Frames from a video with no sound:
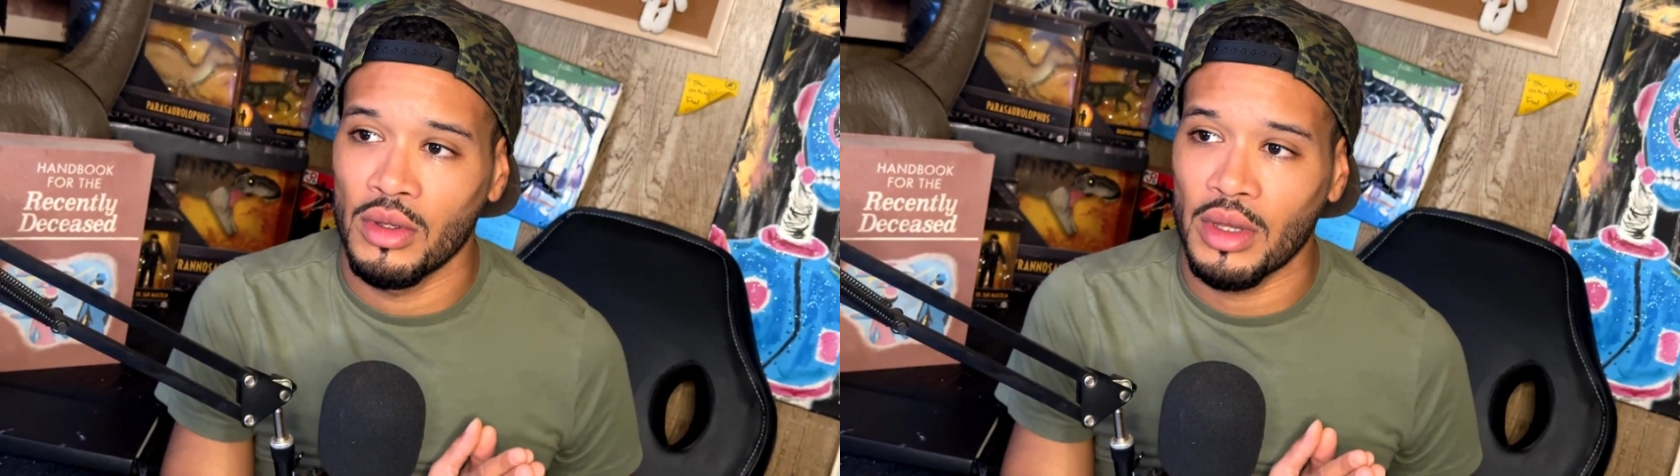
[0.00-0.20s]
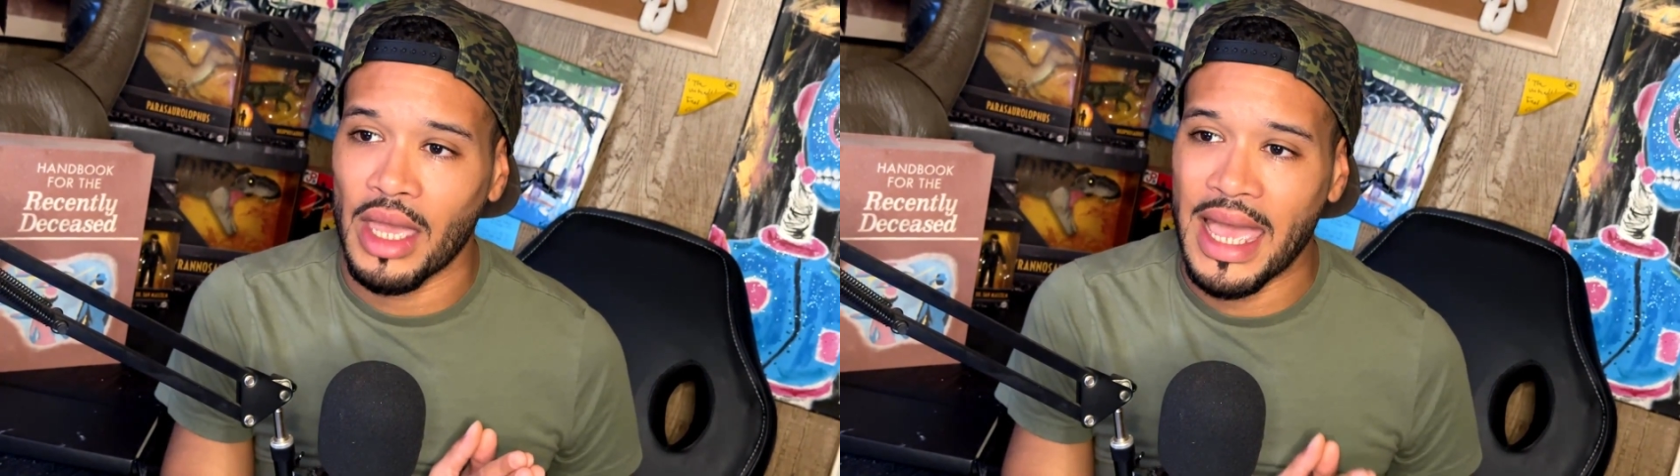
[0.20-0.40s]

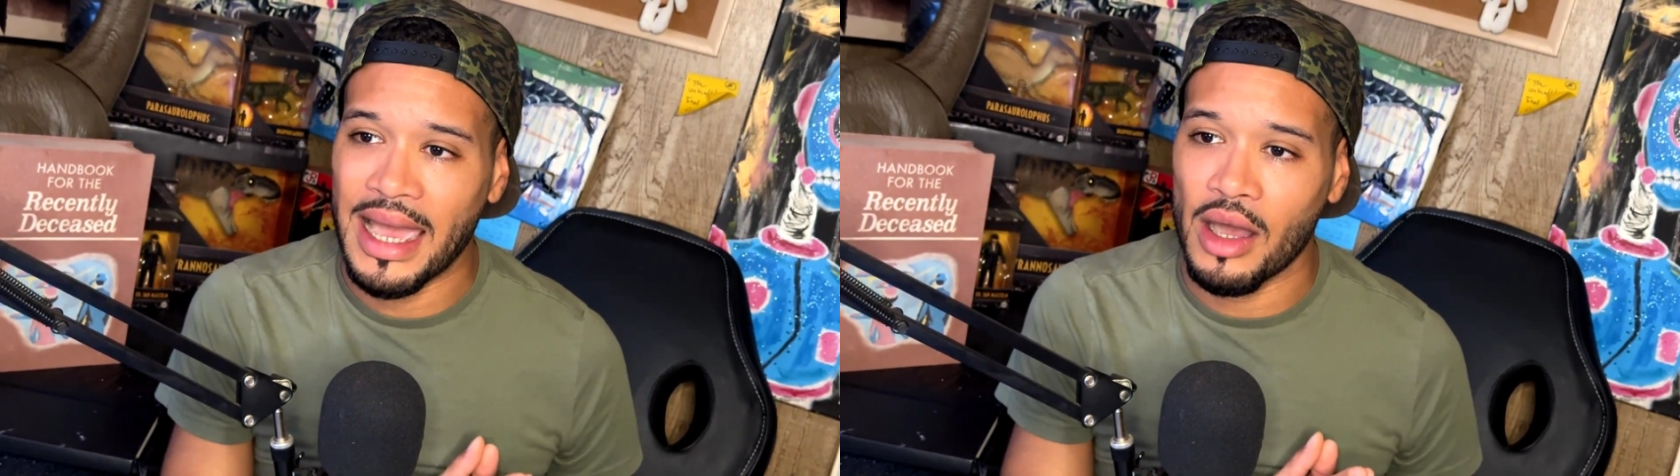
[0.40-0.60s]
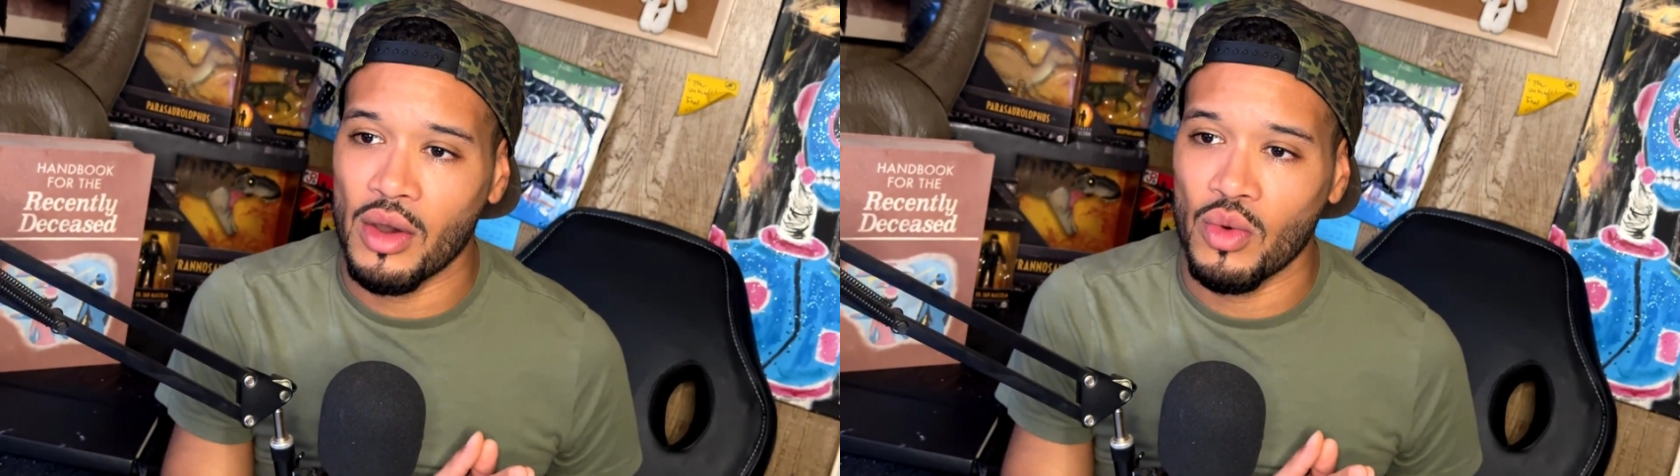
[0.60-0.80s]

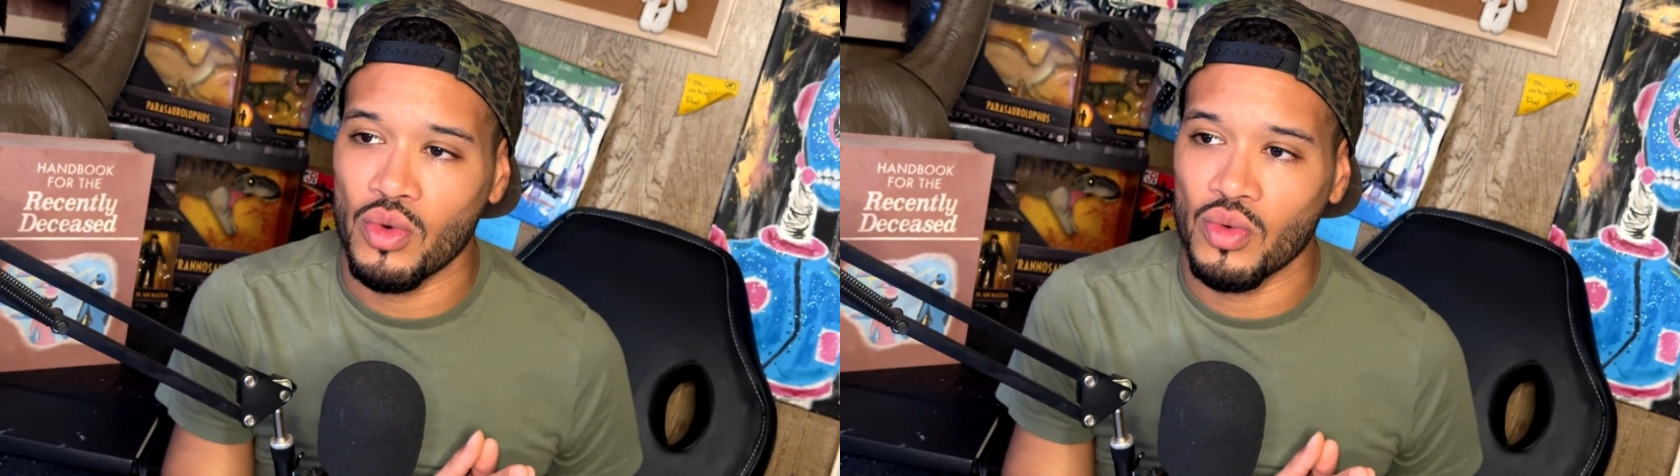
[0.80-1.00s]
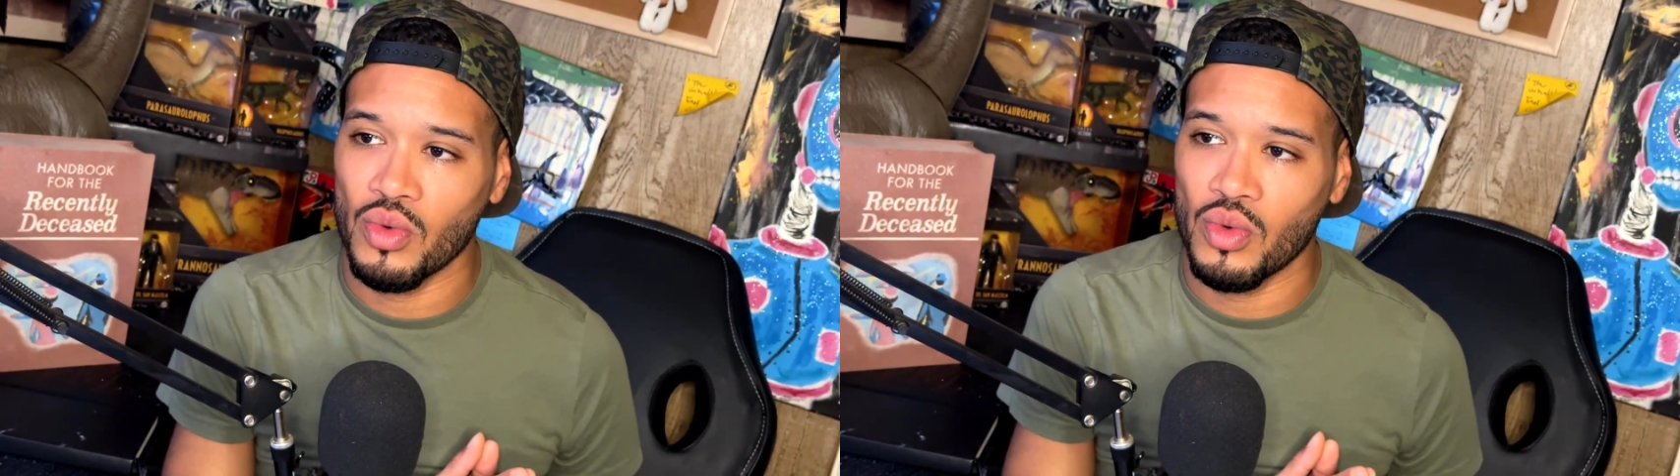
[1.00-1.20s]
how
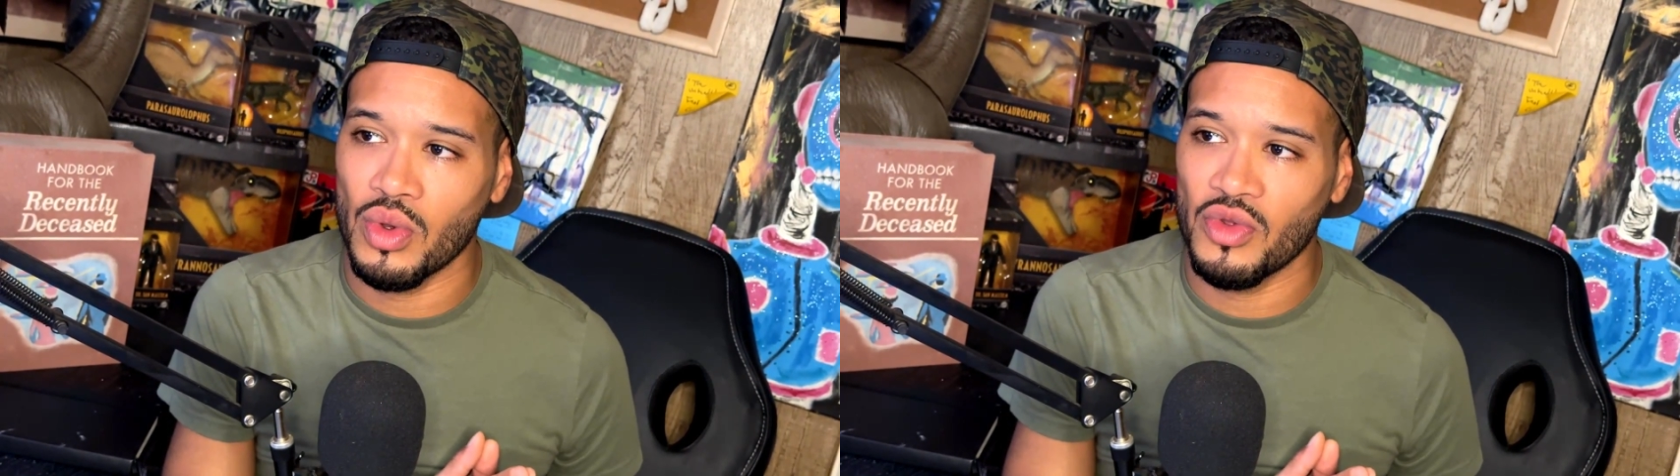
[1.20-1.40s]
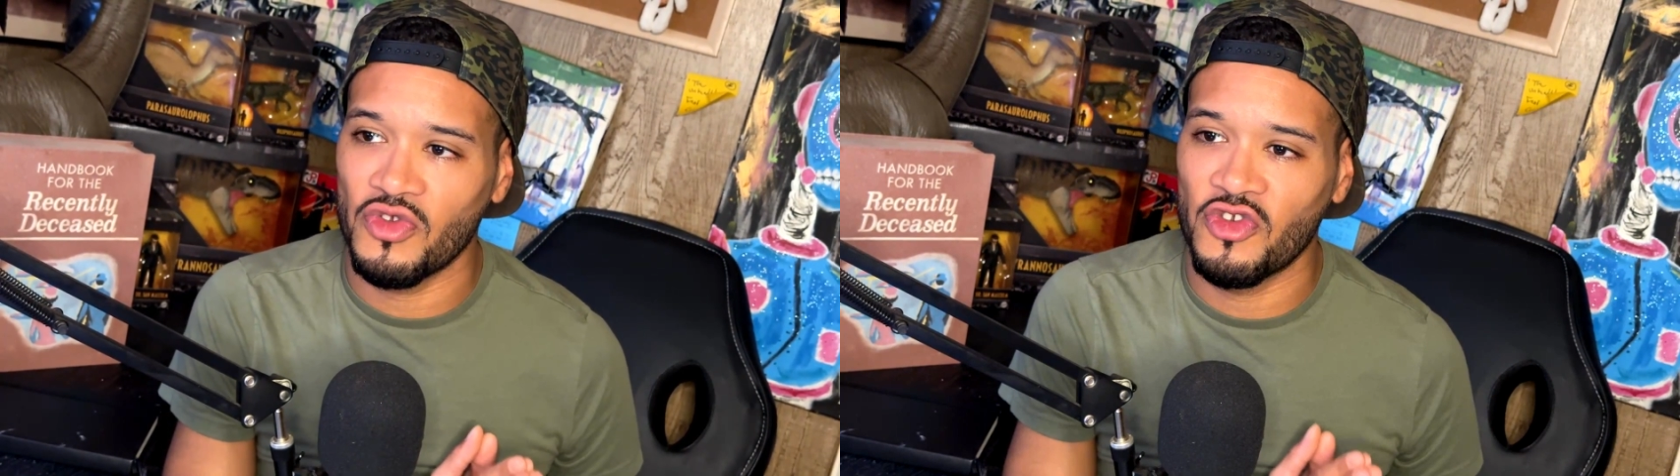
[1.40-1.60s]

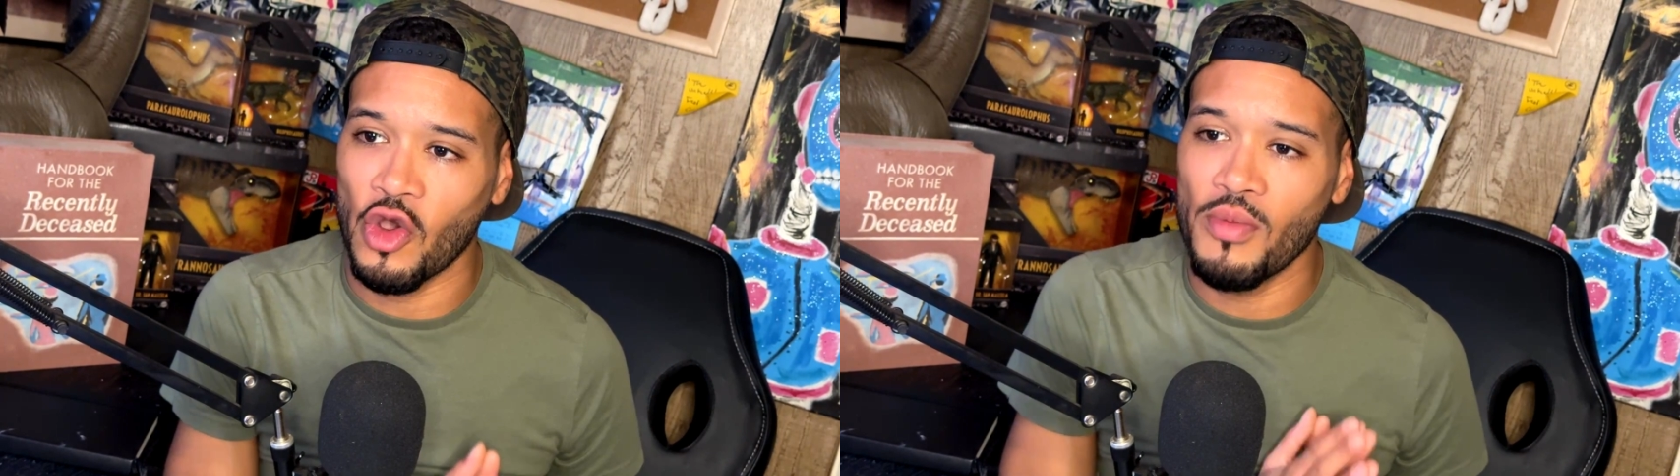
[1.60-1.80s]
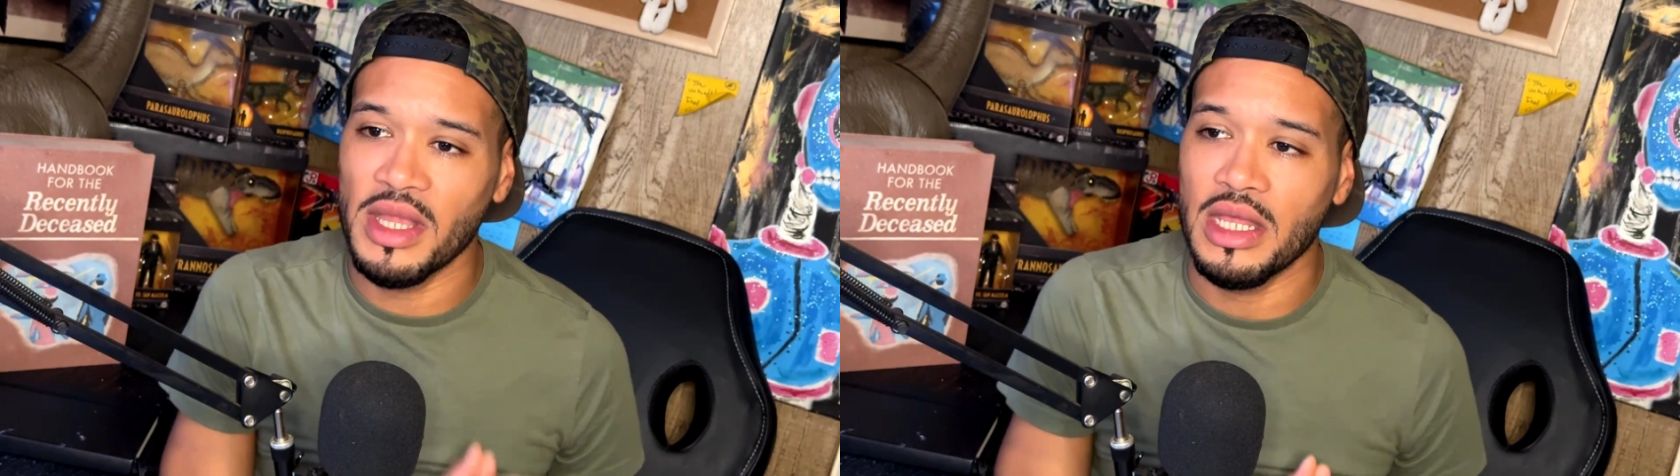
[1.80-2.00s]

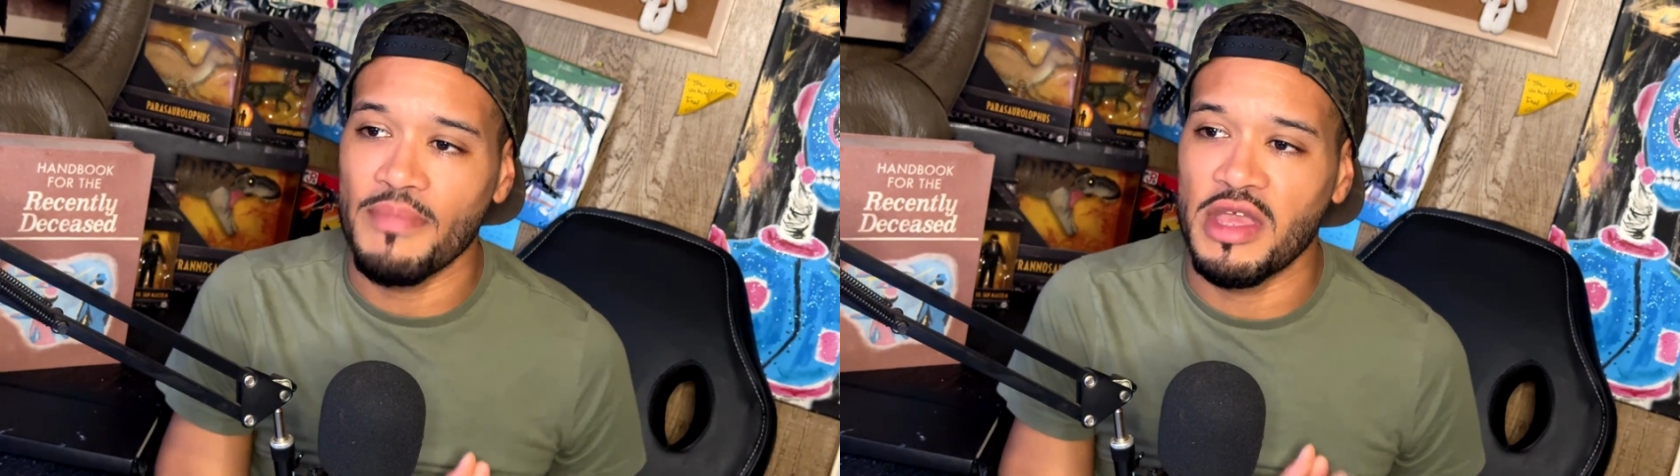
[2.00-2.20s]
so many